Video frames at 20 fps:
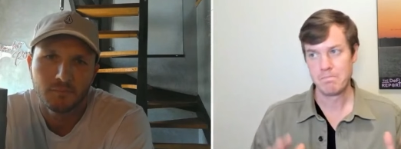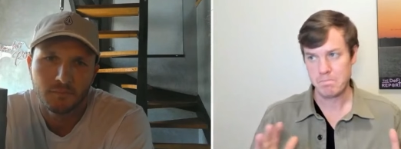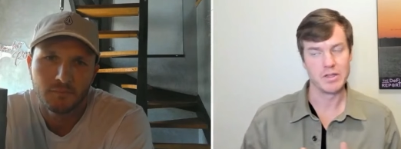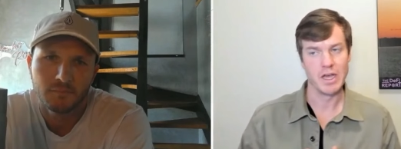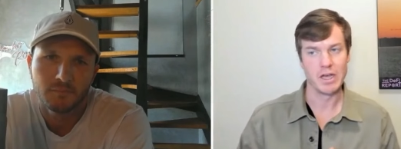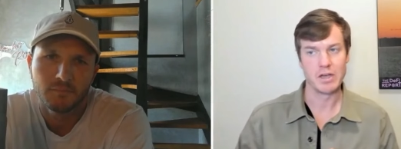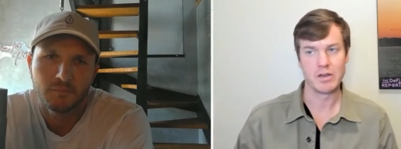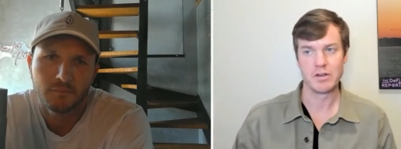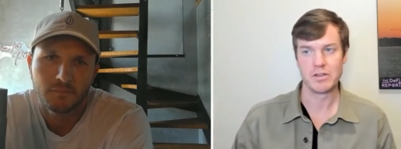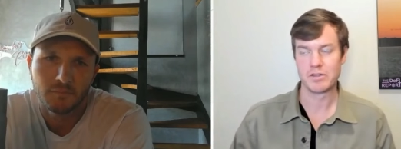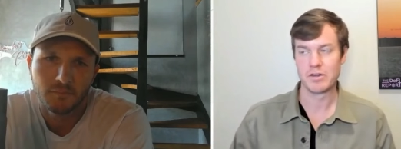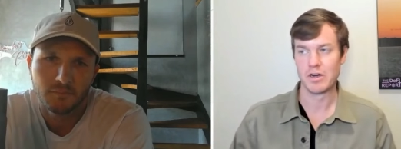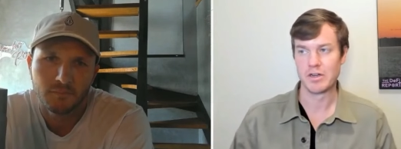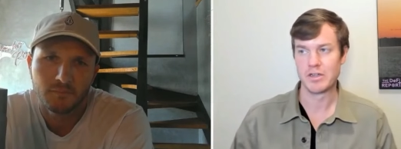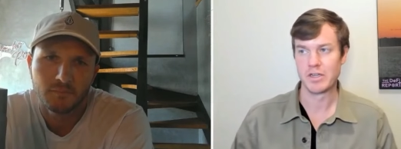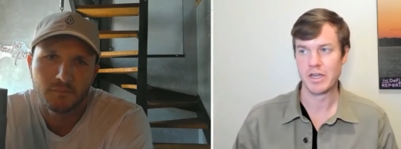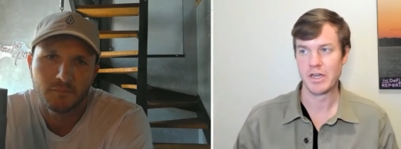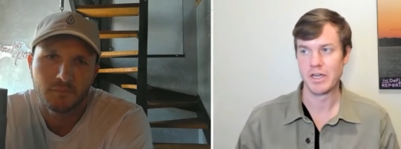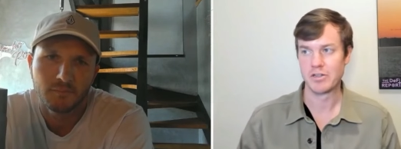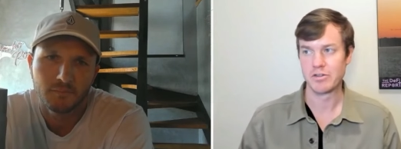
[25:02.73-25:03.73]
Speaker 1: that could start
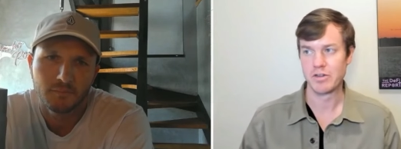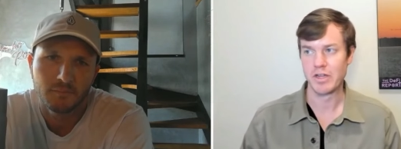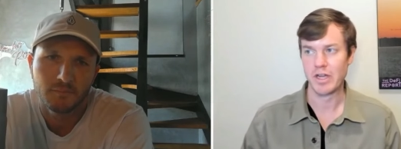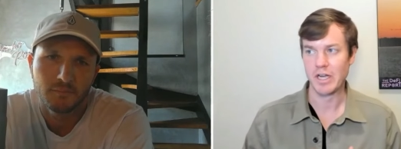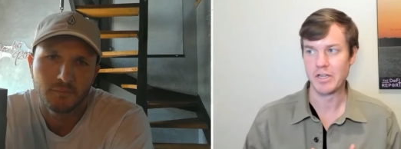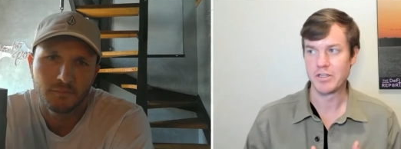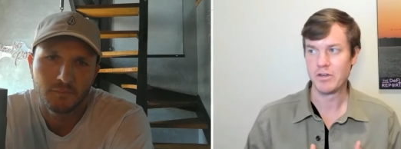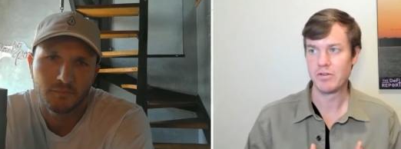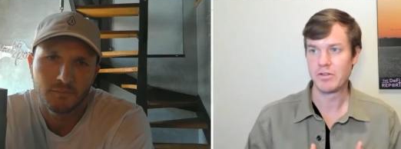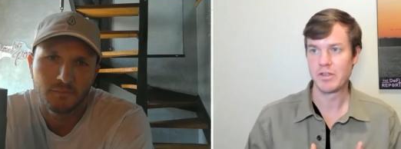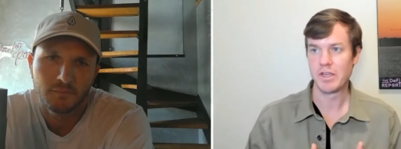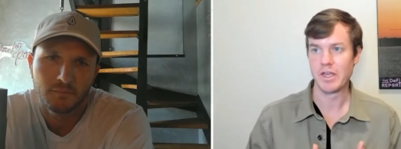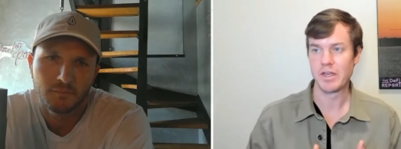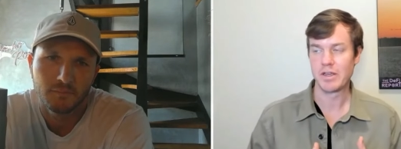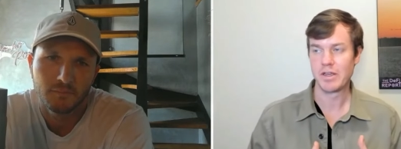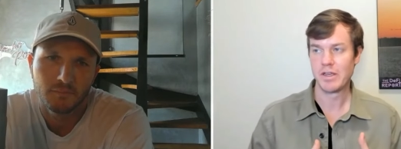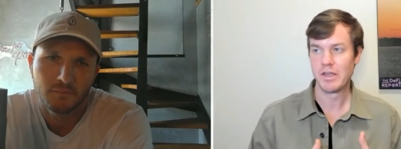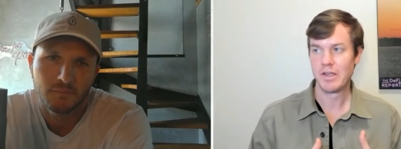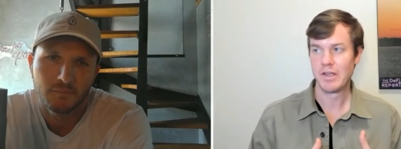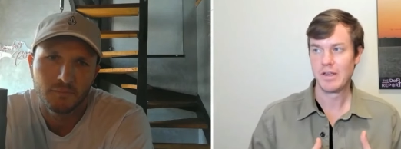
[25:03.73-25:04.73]
to get interesting. I do
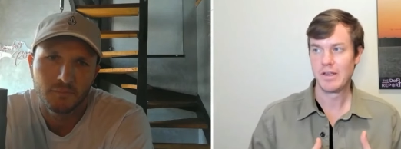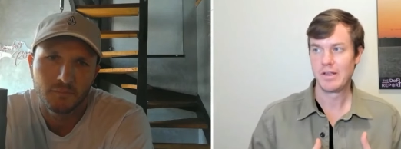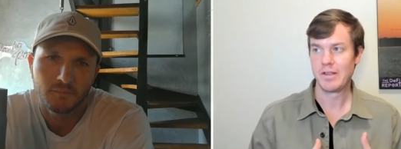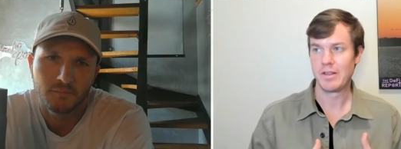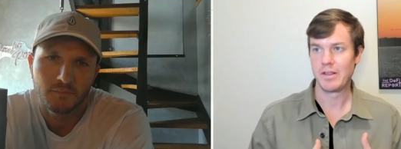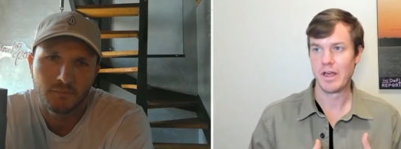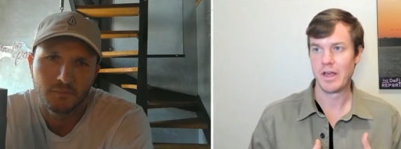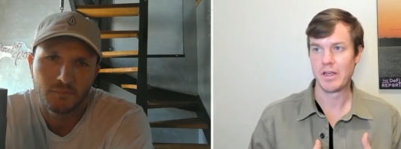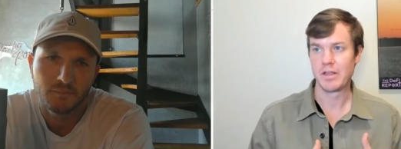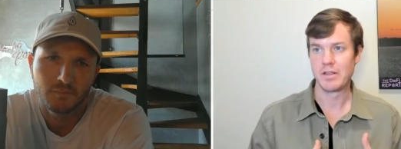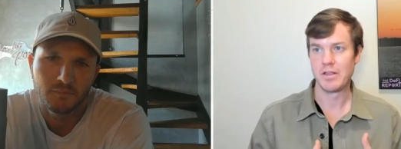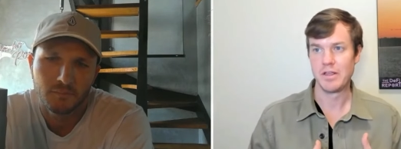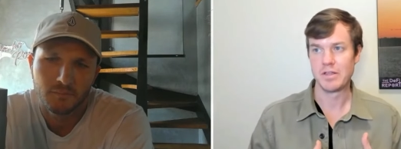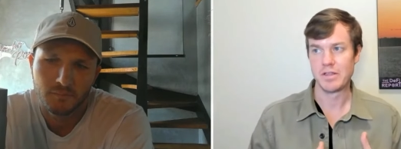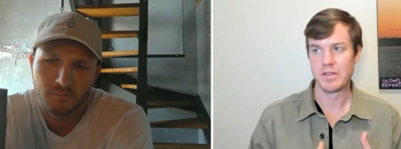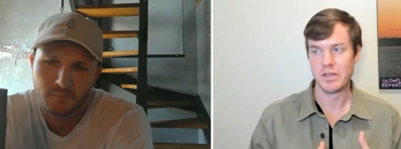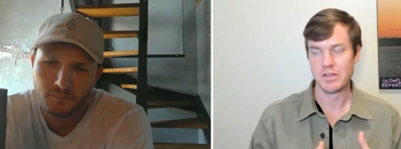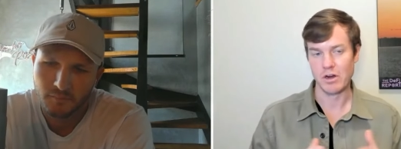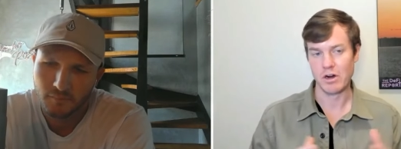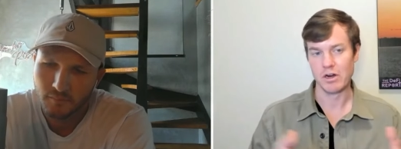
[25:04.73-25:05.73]
think like these
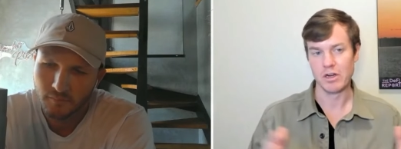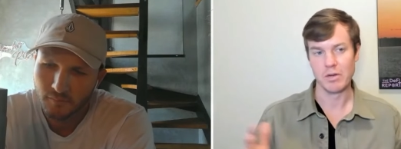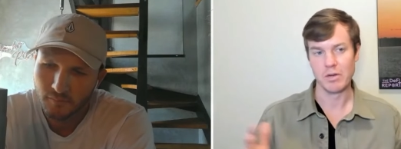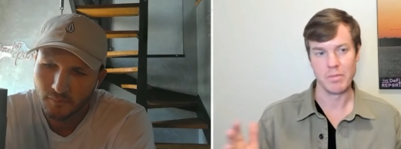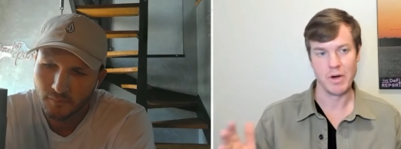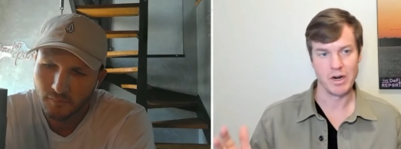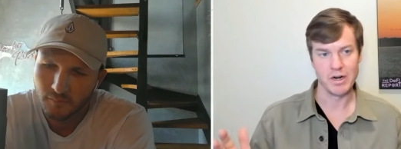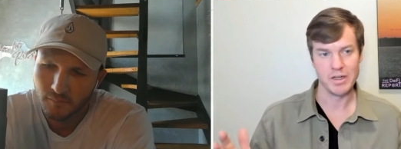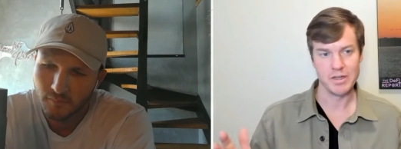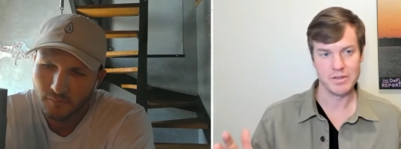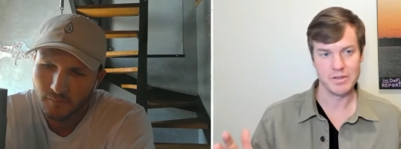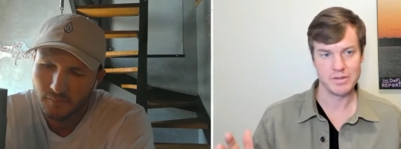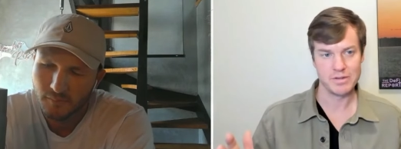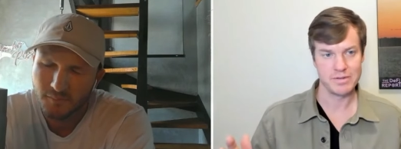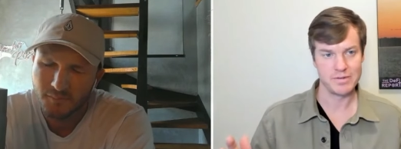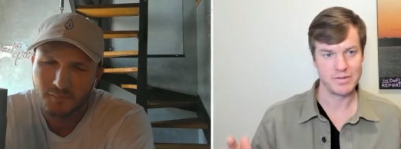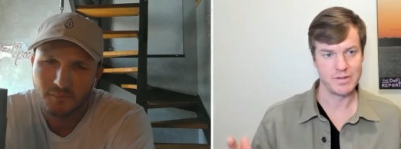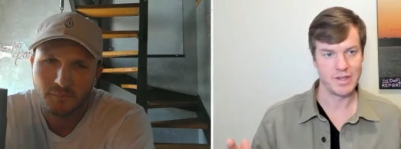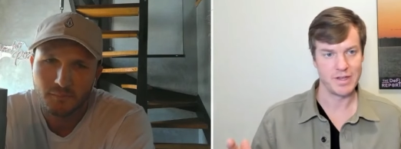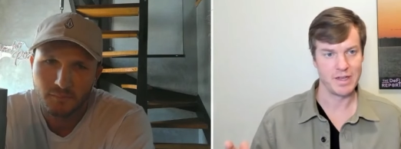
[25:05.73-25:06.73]
things are commodities
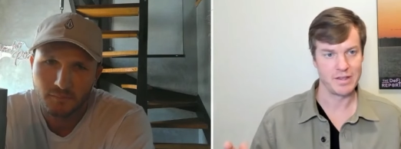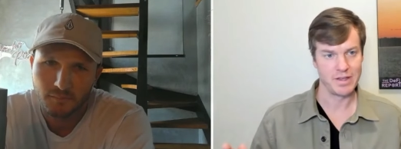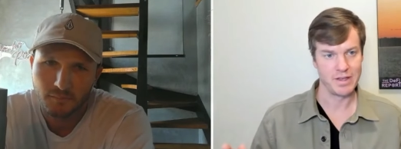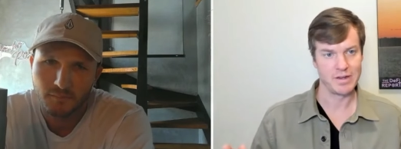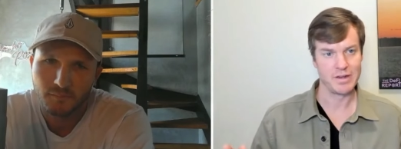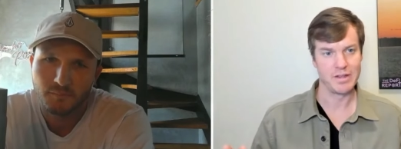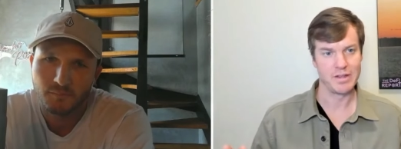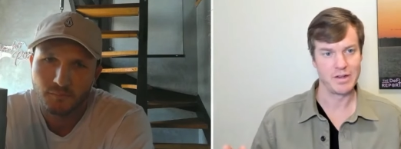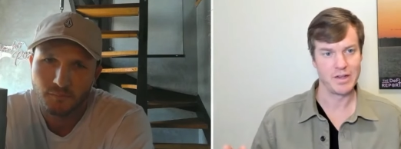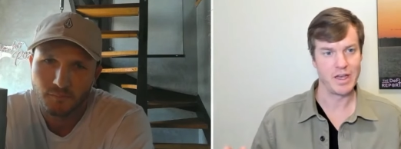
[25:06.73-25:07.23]
at the end of the